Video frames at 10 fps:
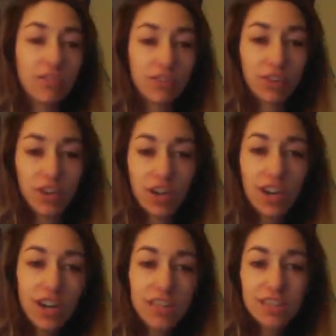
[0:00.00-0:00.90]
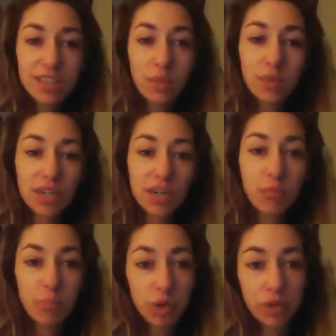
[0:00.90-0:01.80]
for someone to come
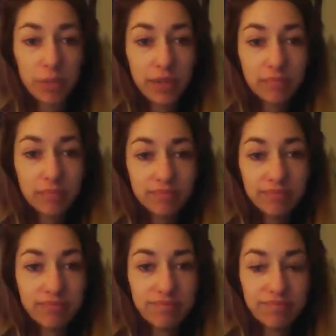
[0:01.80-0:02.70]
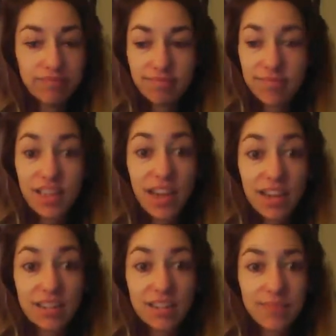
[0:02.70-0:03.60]
and murder me.
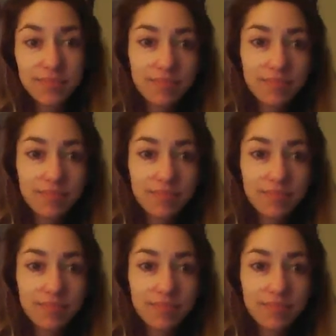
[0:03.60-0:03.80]
Thanks.